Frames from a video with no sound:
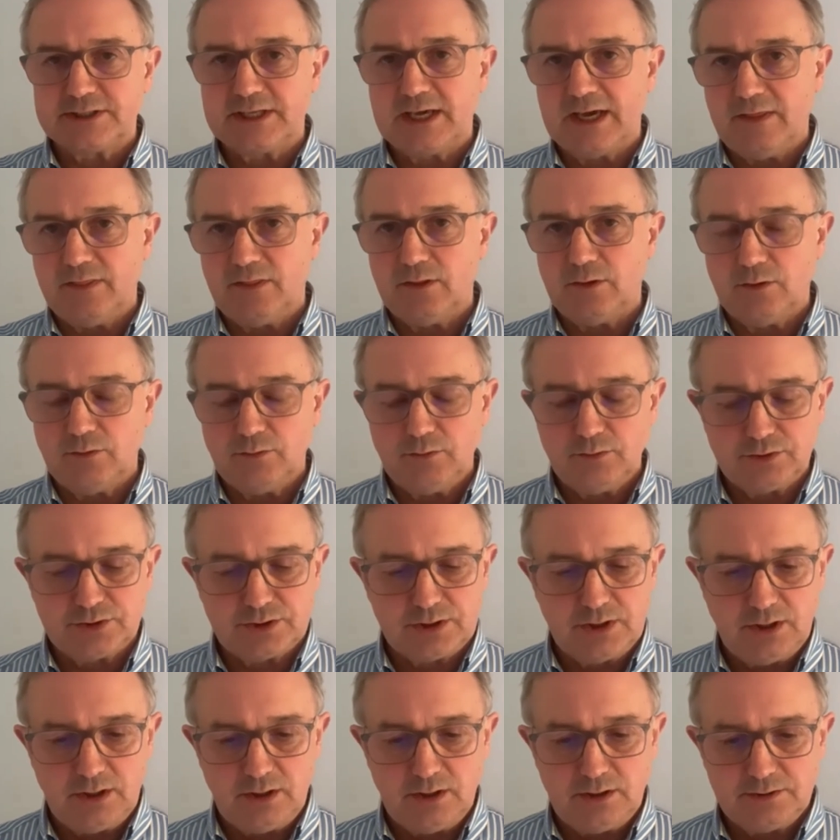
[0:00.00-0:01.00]
debt
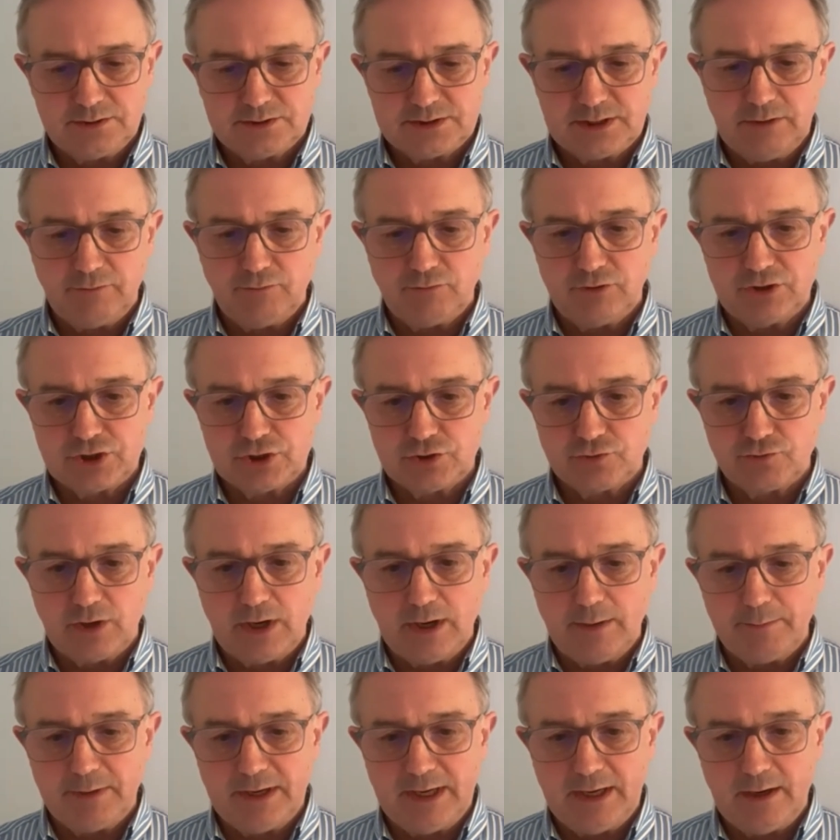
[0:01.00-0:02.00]
that, say, Rishi's run
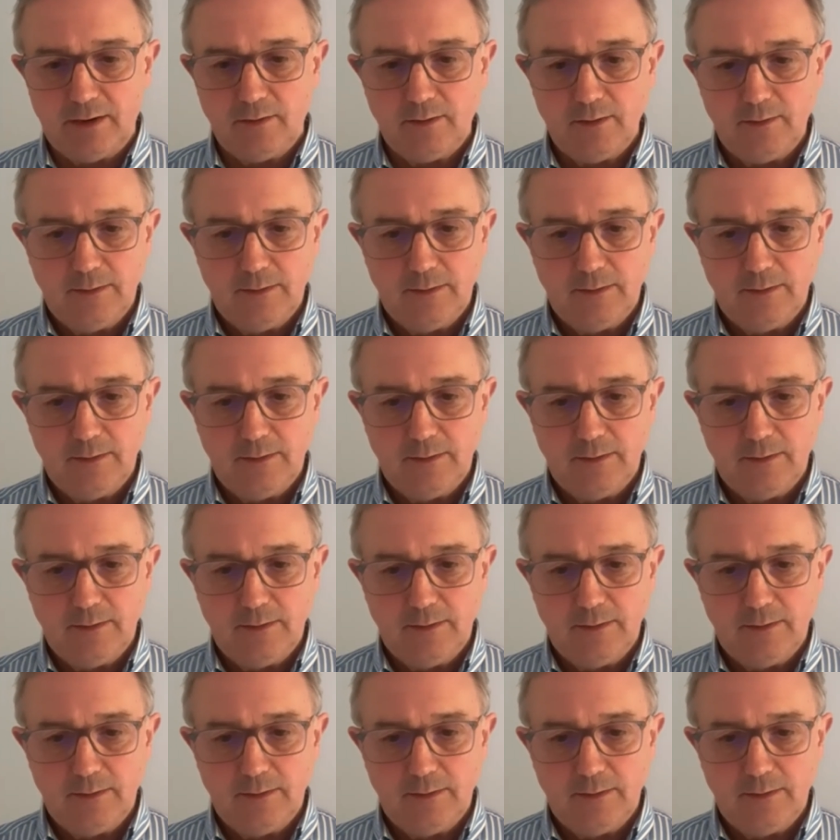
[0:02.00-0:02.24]
up now.